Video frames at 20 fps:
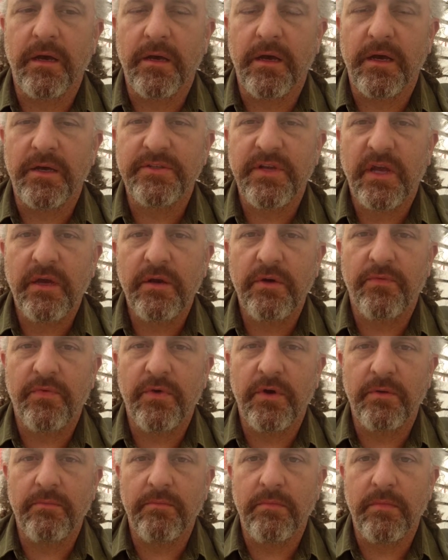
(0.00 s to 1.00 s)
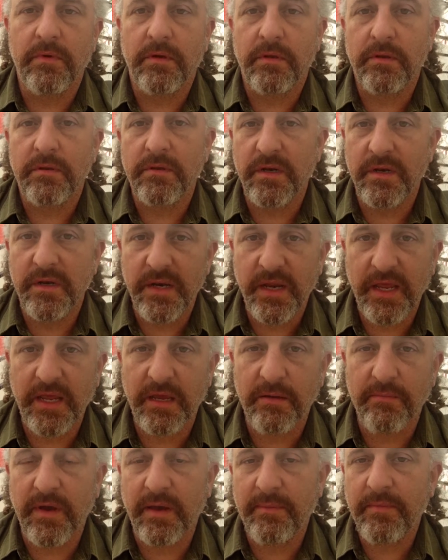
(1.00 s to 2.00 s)
aside from the
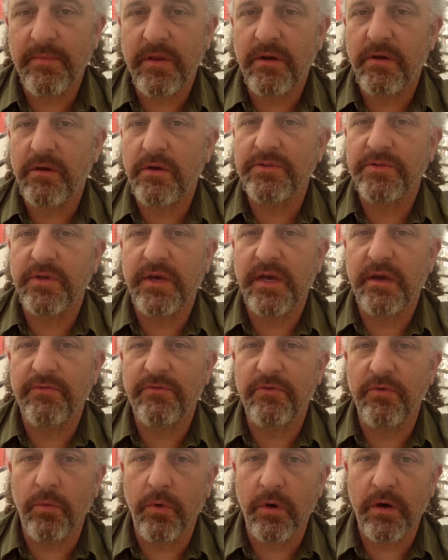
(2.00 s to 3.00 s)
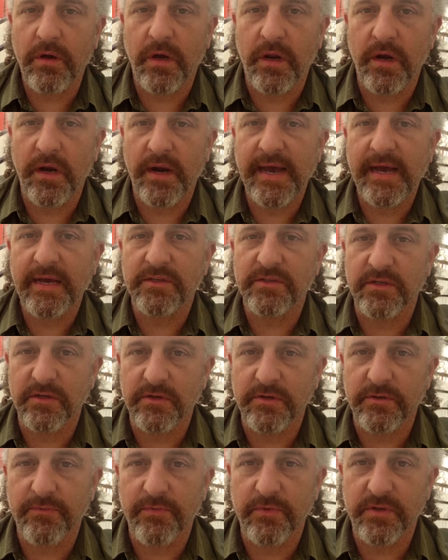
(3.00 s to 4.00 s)
name, I'm going to also have to work on an accent
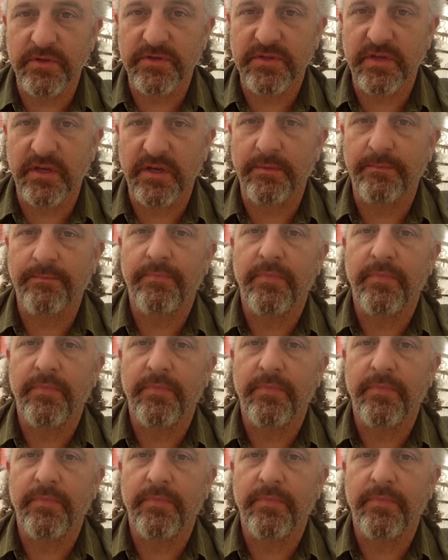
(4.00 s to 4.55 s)
for this thing.